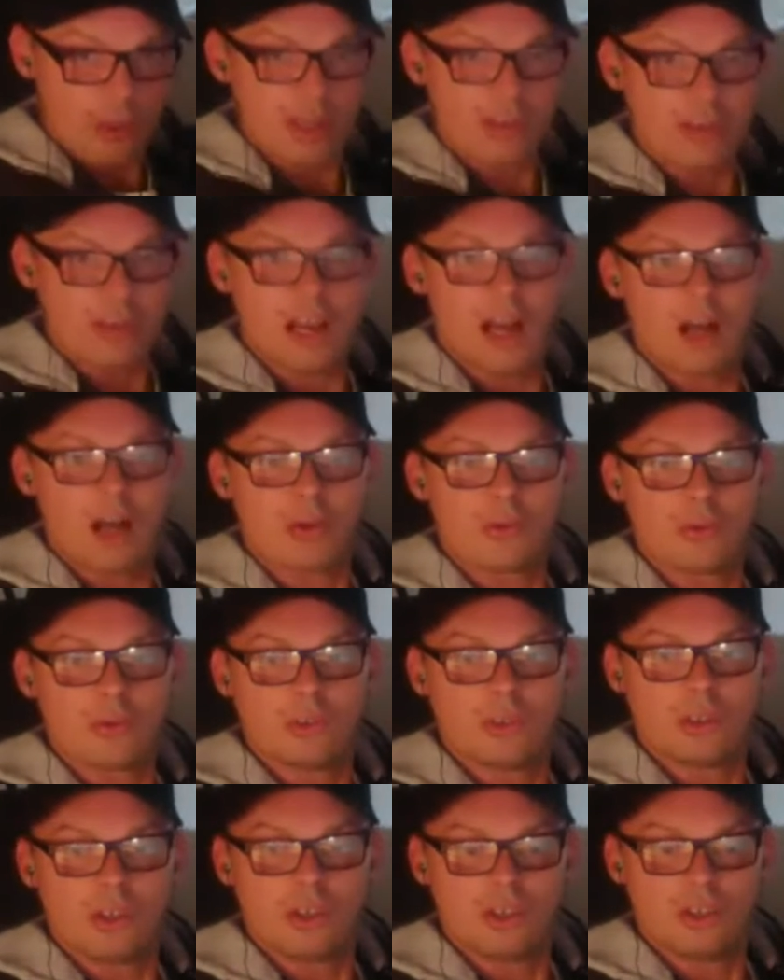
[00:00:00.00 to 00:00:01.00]
it down
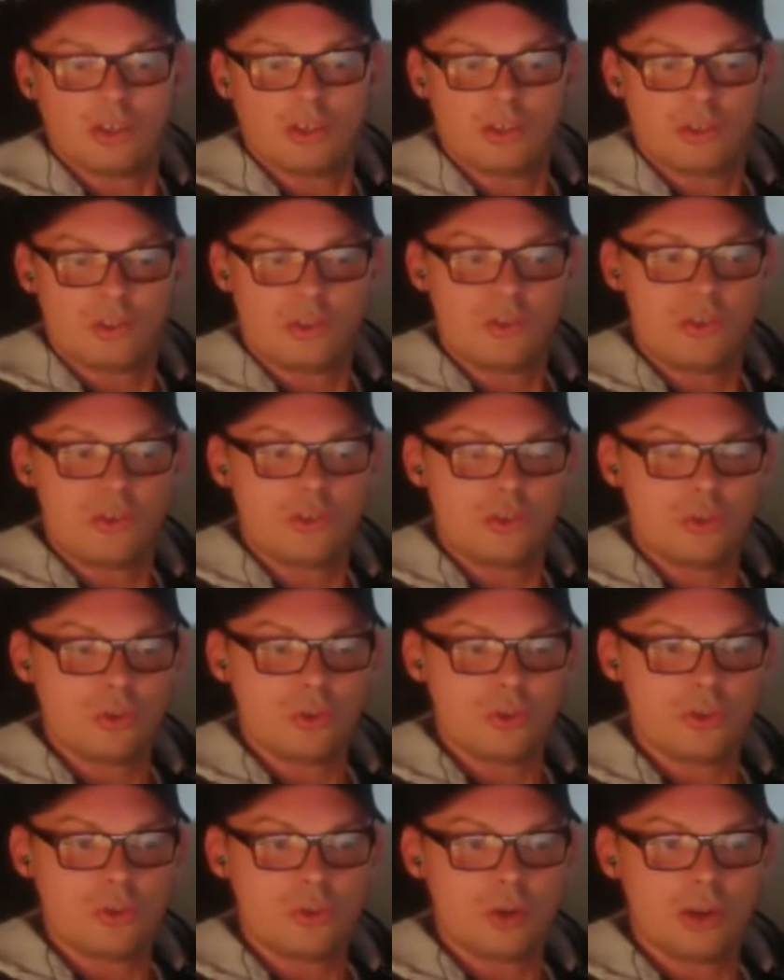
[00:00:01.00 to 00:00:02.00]
to
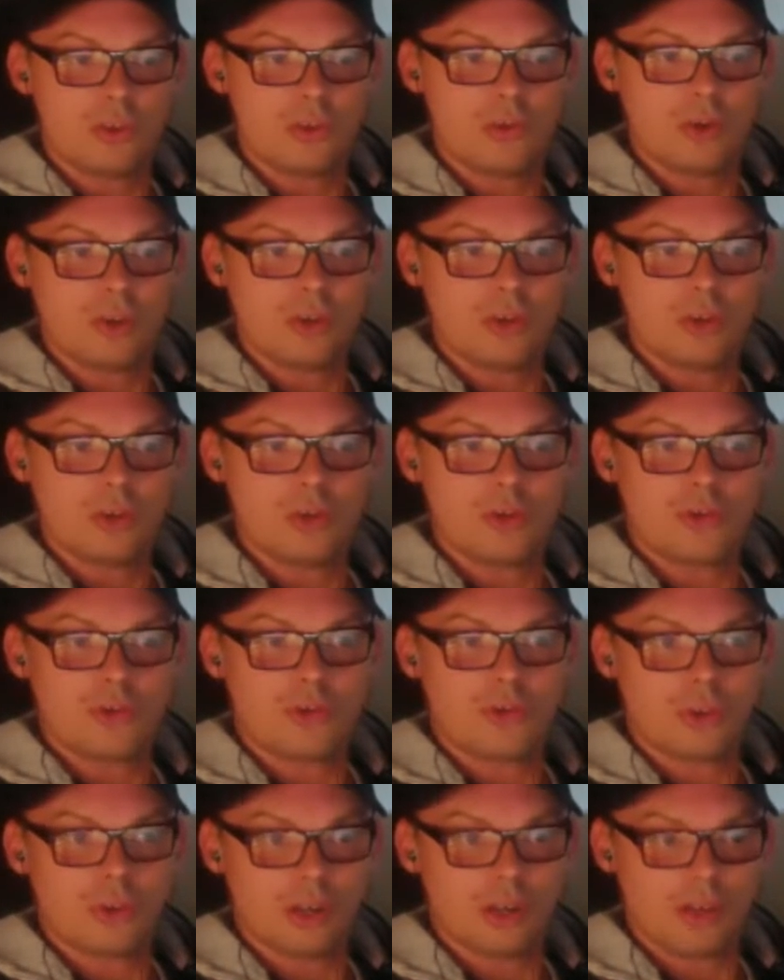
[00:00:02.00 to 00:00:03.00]
a user
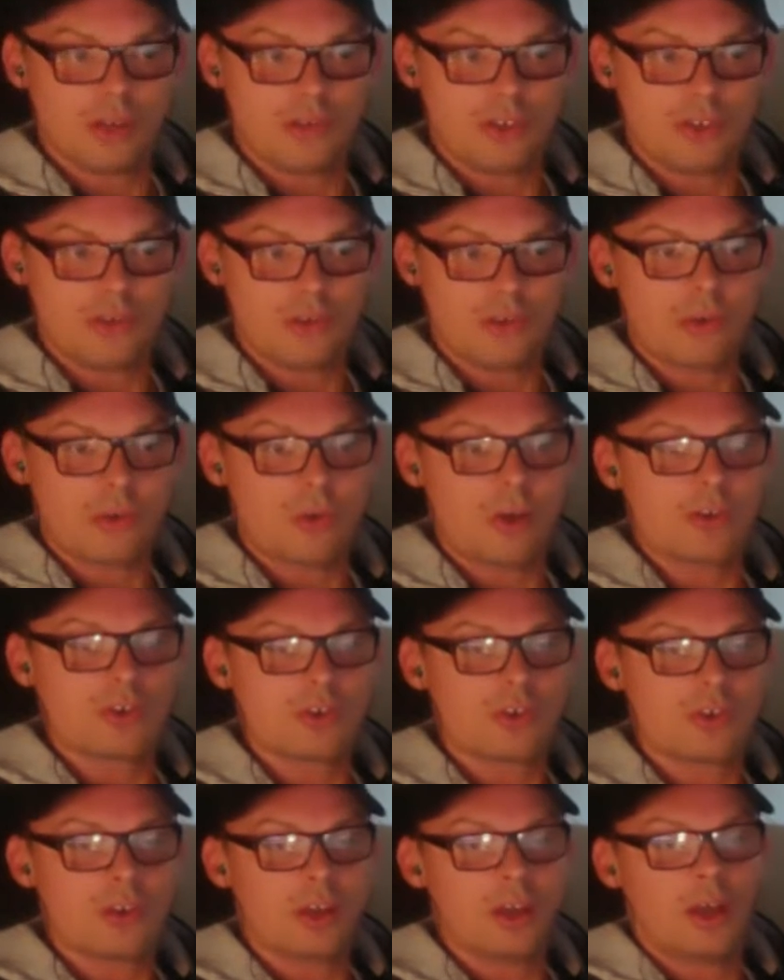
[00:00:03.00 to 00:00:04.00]
story and a feature
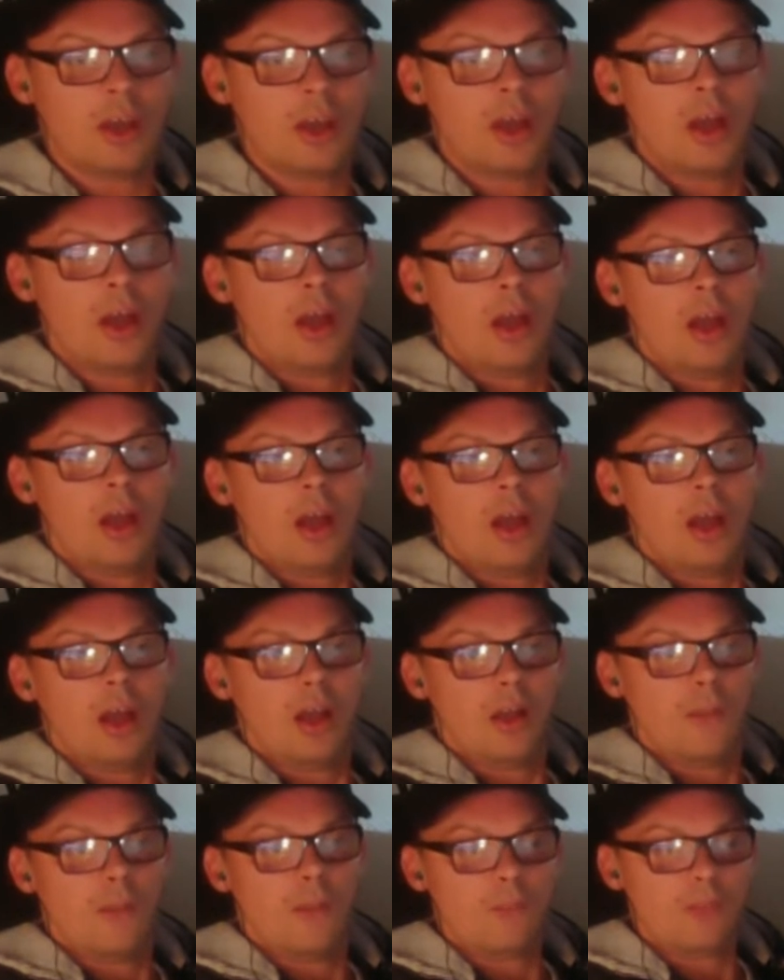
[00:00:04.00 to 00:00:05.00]
request.
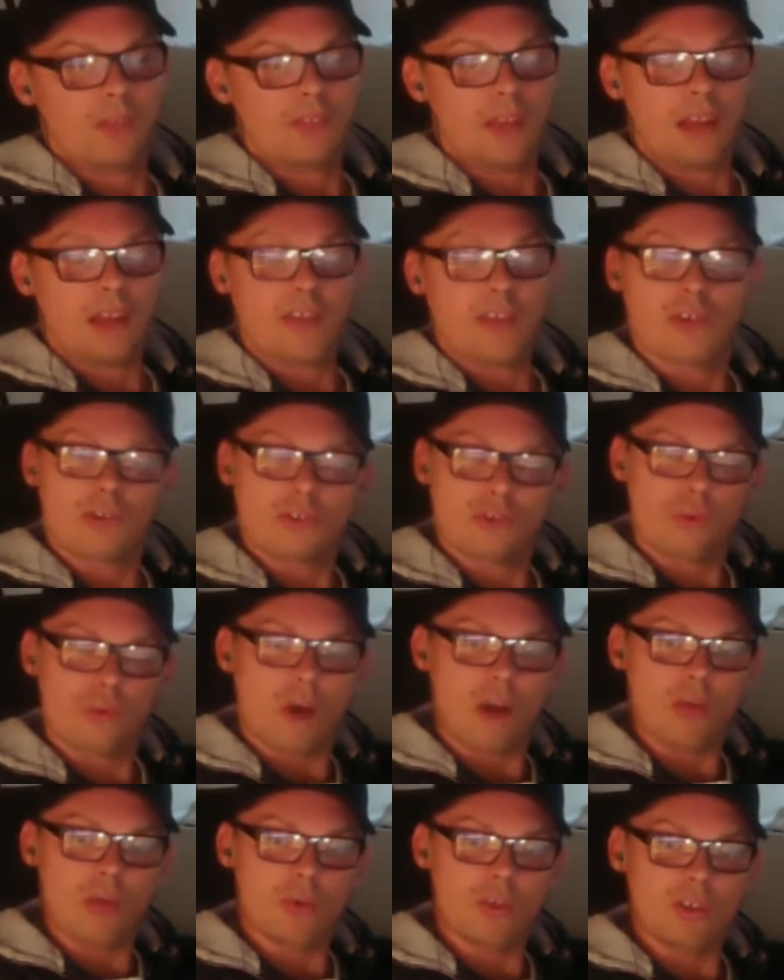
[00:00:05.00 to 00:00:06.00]
And that's also
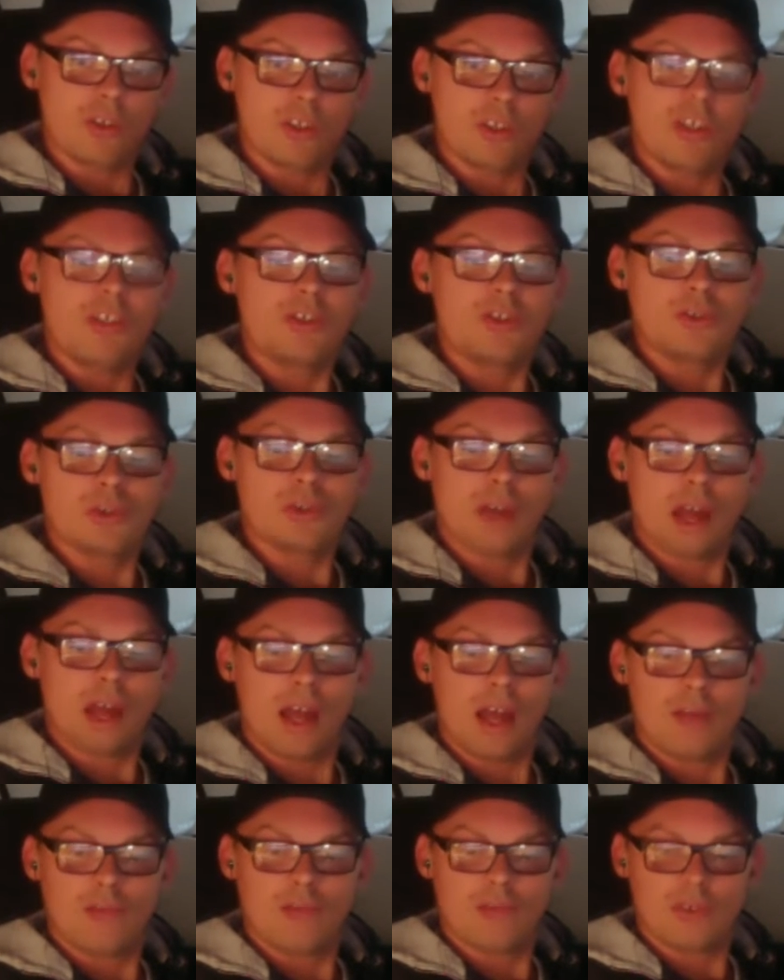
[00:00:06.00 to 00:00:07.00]
why we need to
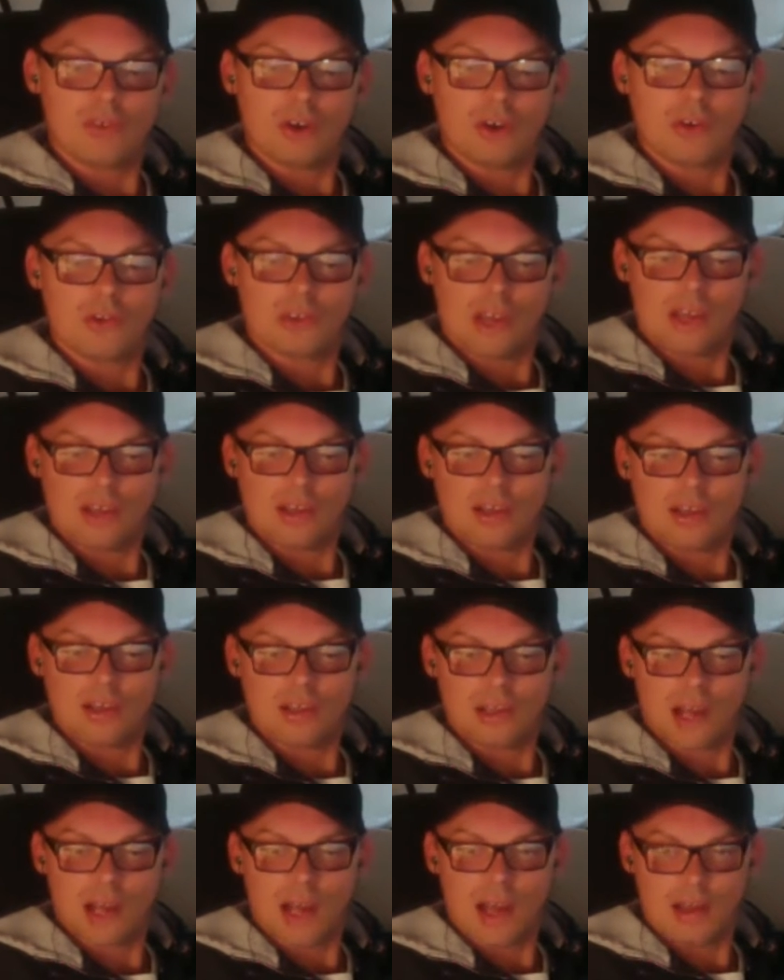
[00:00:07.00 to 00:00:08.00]
have
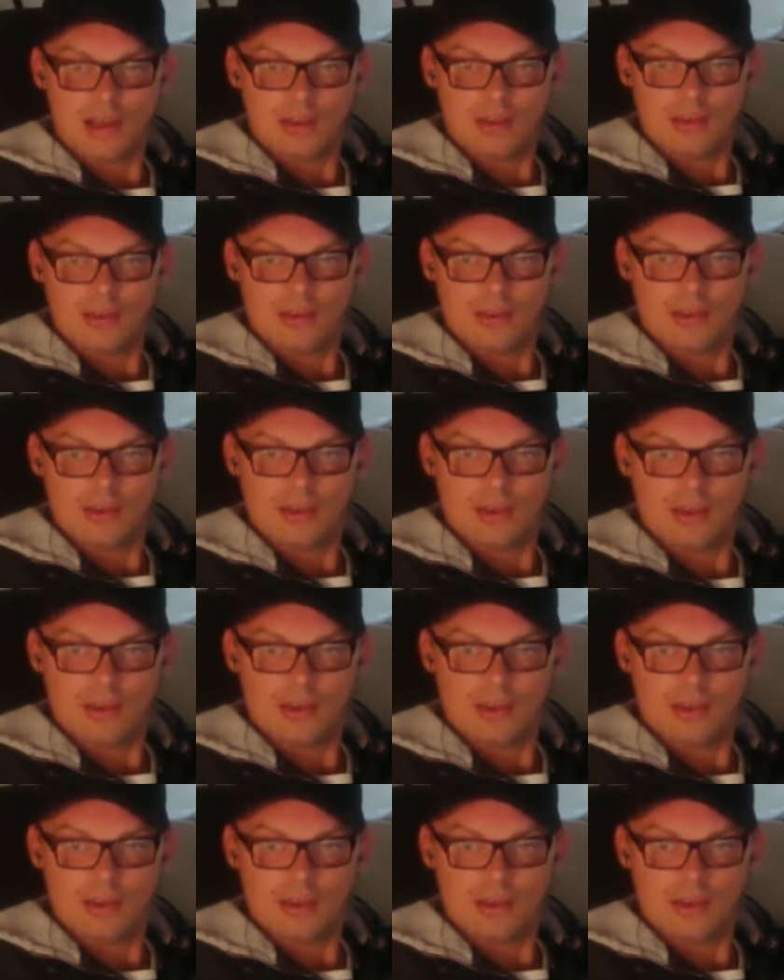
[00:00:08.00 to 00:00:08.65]
non-technical clients